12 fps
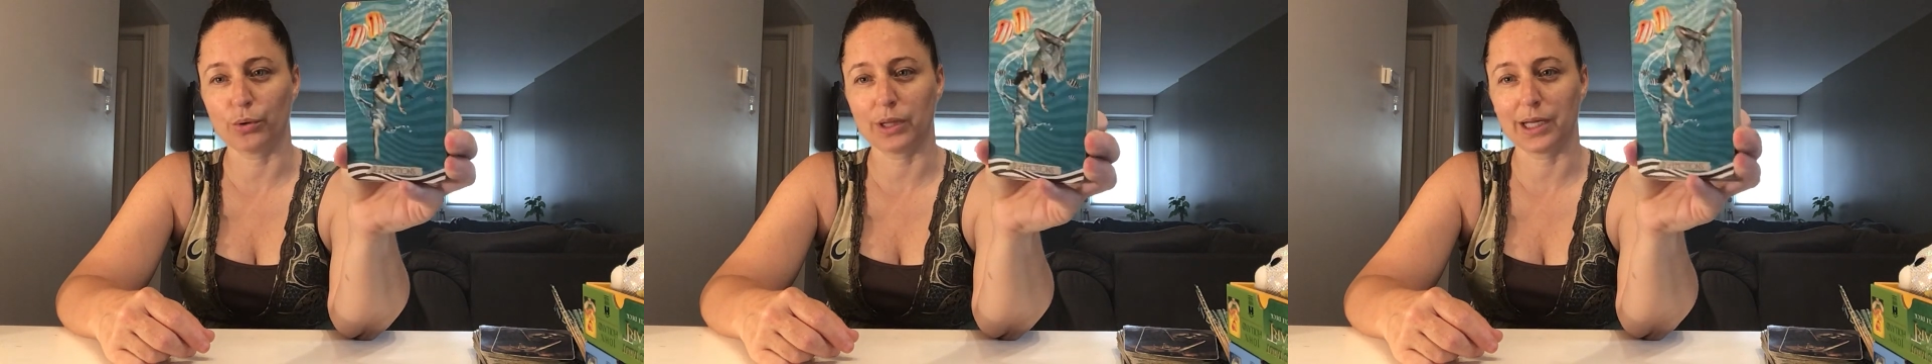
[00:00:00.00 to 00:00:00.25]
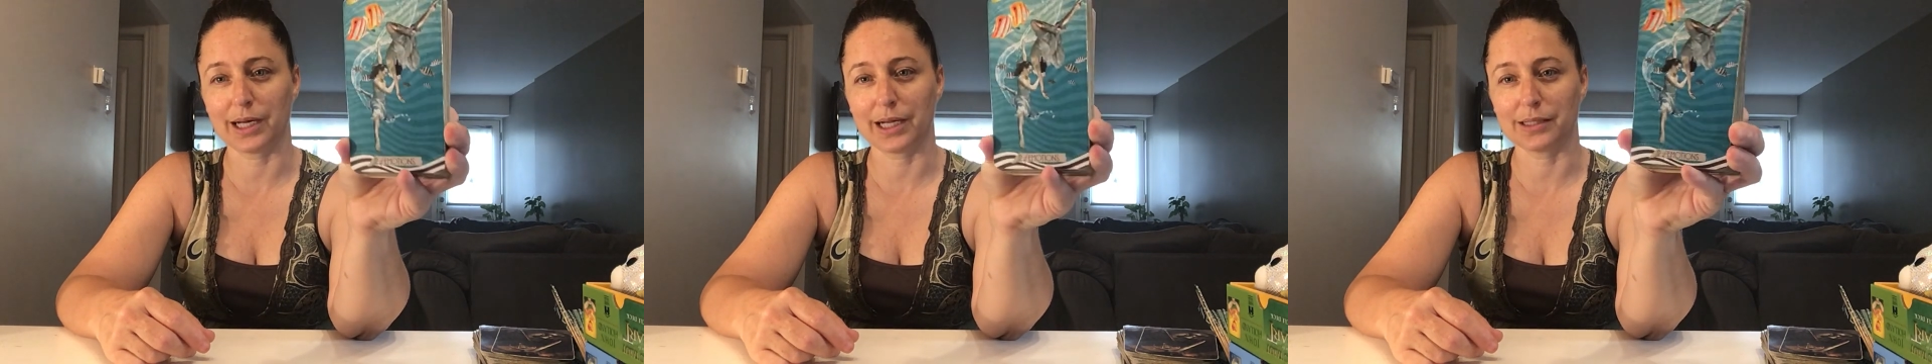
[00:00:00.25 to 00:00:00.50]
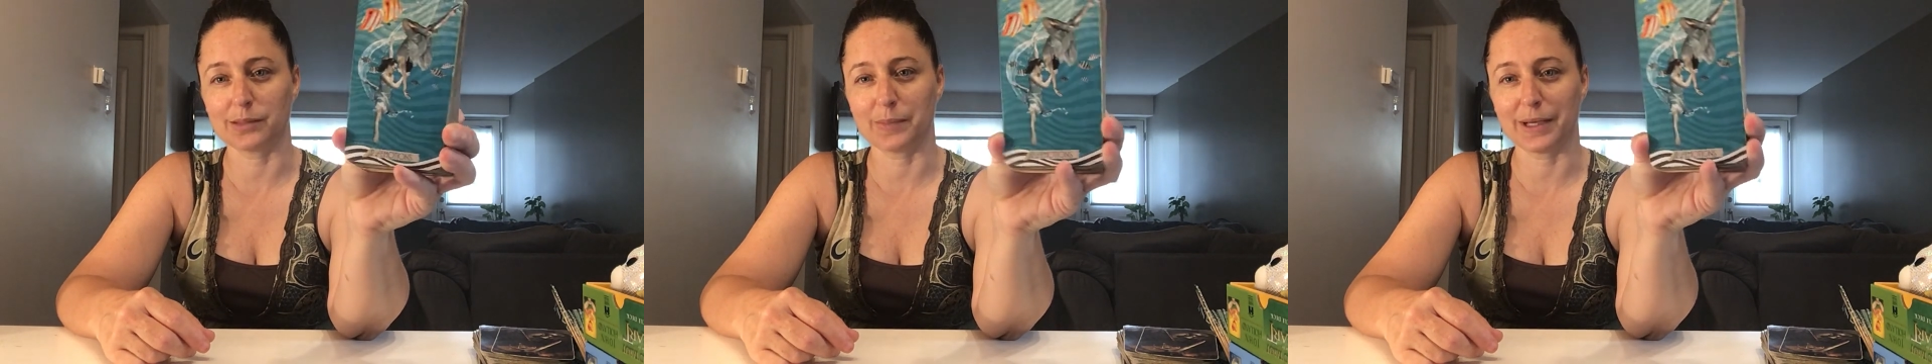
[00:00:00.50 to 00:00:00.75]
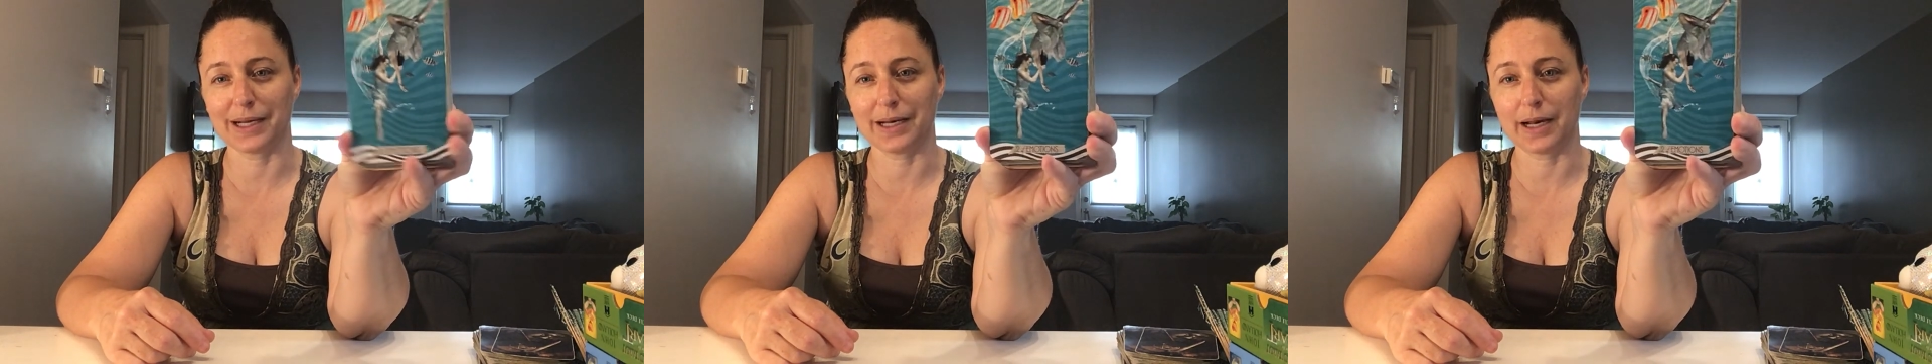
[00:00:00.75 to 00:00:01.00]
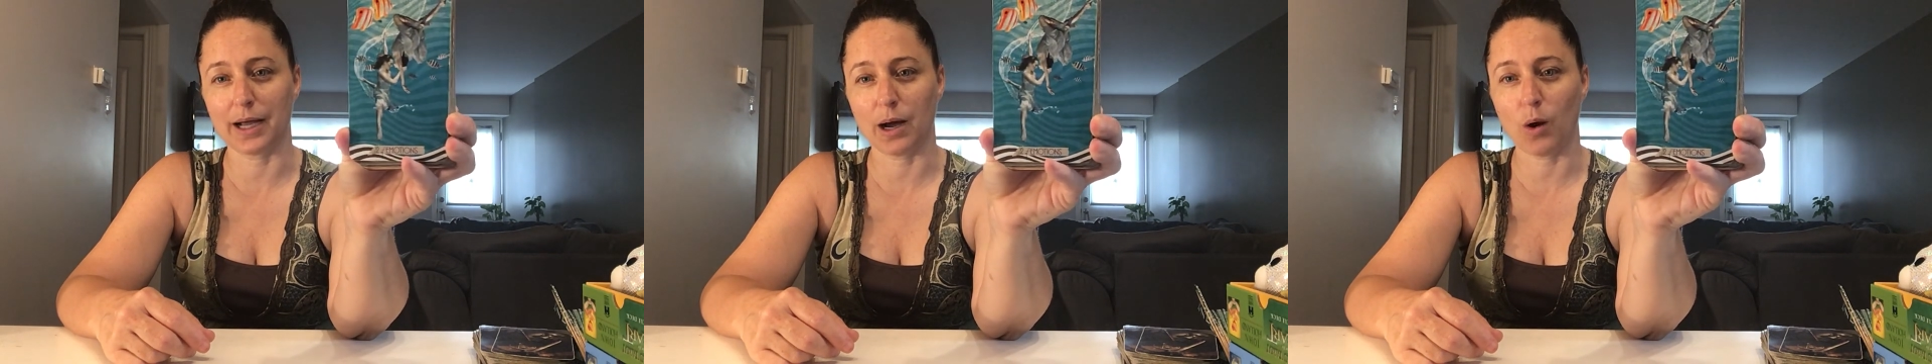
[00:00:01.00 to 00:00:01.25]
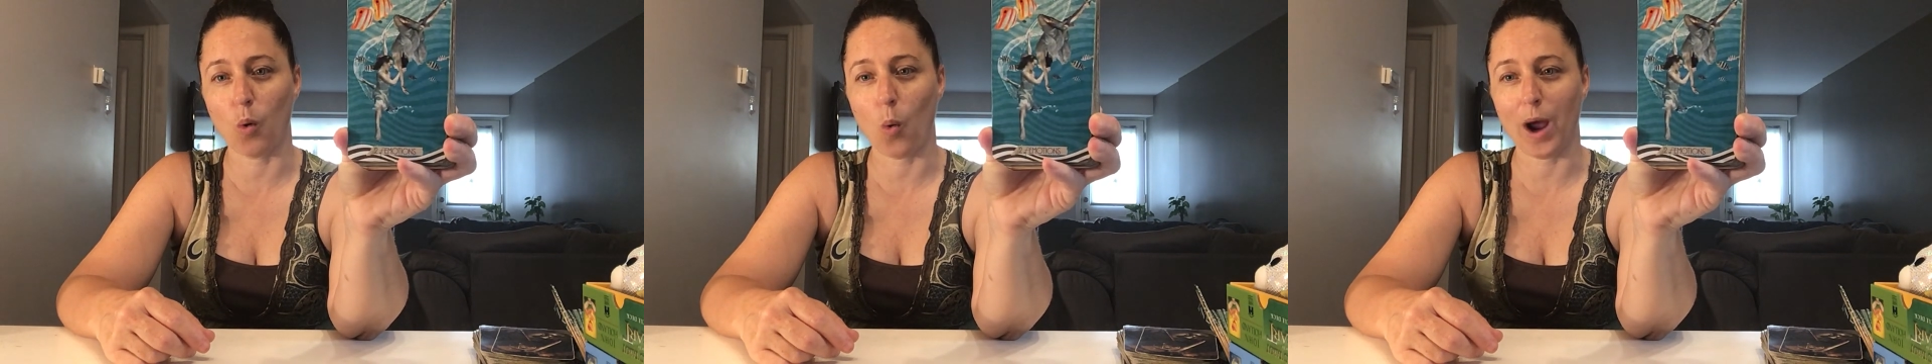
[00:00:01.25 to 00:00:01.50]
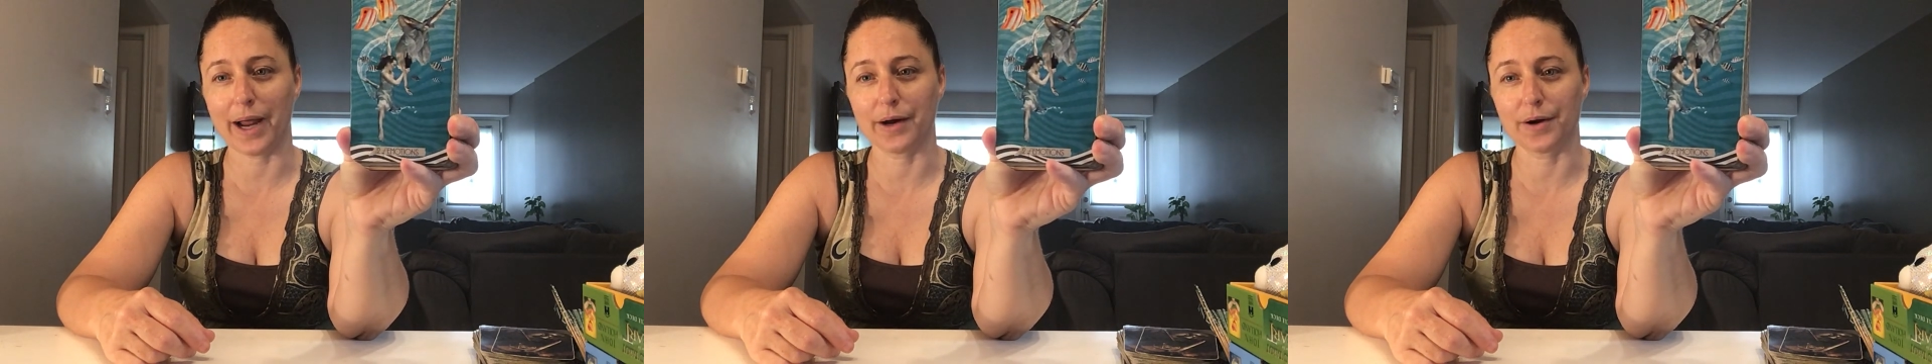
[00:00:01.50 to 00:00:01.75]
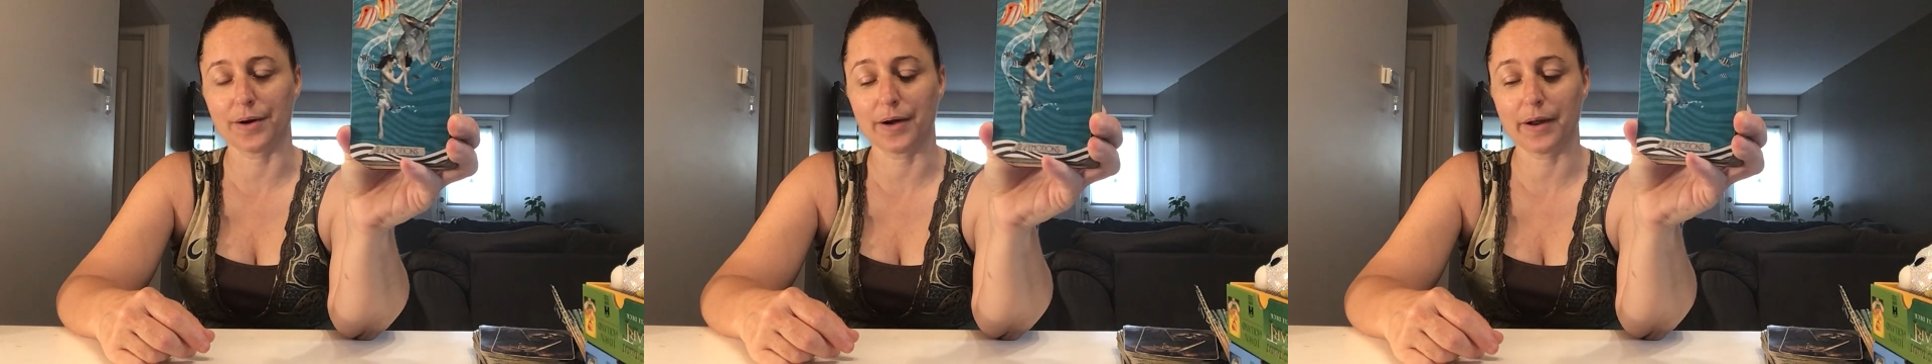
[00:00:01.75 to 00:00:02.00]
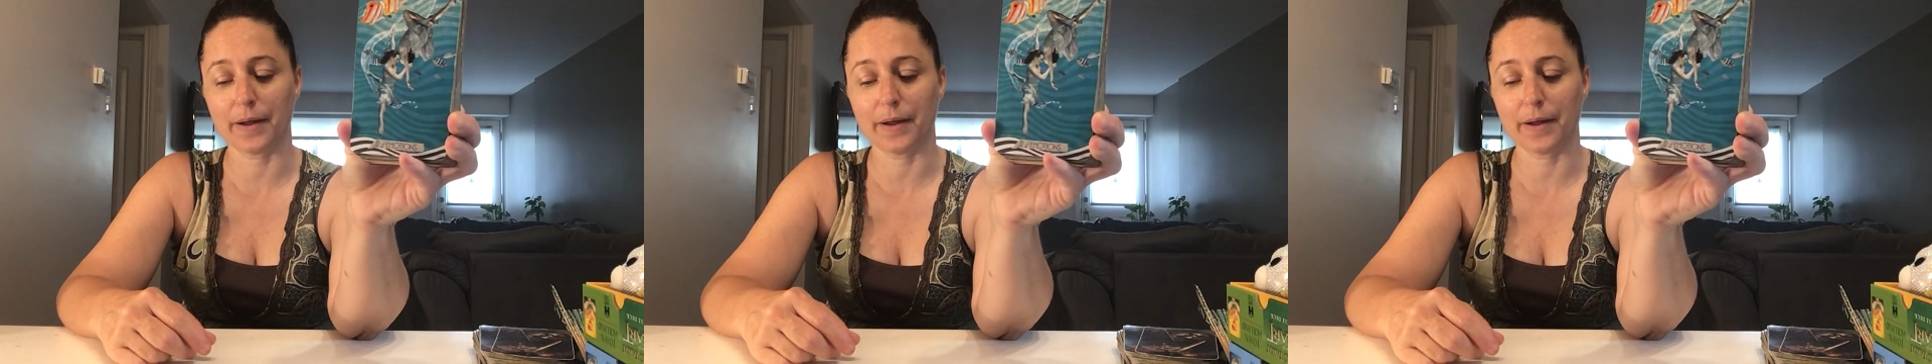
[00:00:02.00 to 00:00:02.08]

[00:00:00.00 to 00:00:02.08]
that has been acquired.